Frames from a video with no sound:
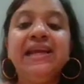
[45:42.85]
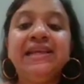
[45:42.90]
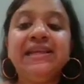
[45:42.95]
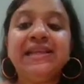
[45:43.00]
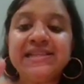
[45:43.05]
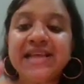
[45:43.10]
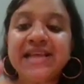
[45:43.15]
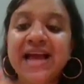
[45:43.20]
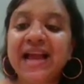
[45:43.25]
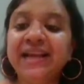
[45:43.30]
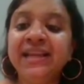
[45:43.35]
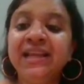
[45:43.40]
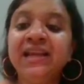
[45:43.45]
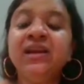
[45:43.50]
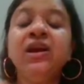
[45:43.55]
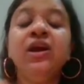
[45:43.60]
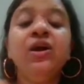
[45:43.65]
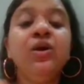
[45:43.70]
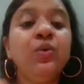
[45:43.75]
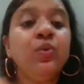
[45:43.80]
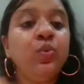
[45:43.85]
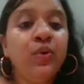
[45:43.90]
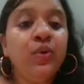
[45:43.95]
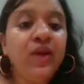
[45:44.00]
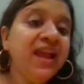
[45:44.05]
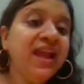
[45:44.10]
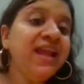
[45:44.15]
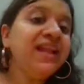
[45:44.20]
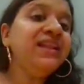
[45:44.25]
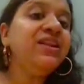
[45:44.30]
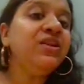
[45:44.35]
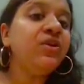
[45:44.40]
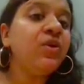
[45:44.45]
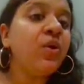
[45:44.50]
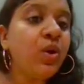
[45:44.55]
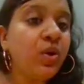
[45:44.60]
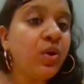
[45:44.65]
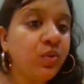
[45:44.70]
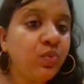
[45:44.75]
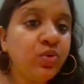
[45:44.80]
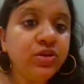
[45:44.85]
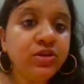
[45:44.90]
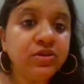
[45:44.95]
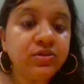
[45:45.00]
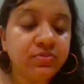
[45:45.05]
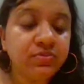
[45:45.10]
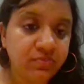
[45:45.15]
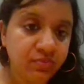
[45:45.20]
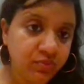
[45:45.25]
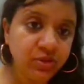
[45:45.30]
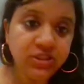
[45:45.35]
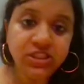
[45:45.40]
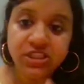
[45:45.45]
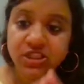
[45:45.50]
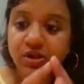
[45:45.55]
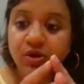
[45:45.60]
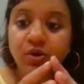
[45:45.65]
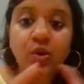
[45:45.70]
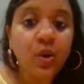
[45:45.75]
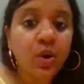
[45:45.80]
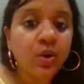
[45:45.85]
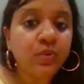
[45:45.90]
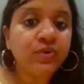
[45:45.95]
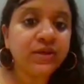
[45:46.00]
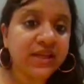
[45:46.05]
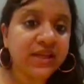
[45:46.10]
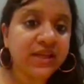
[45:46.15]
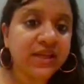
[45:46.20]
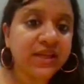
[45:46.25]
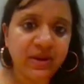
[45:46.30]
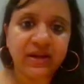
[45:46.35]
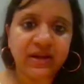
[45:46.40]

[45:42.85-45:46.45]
deciding where the law would, which law would cover.